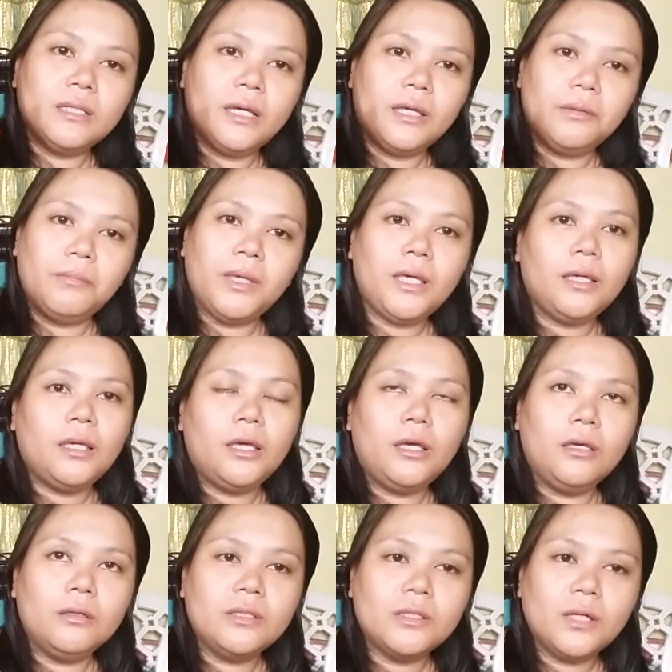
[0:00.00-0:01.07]
and
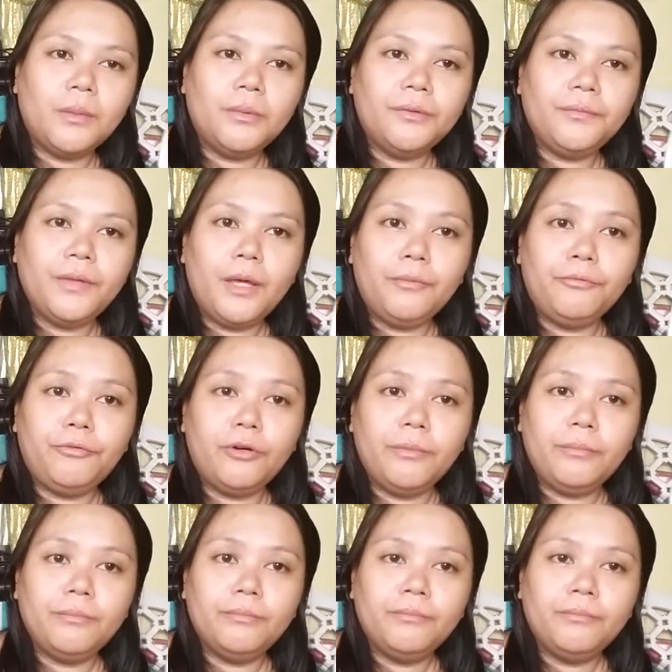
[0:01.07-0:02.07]
making some of them for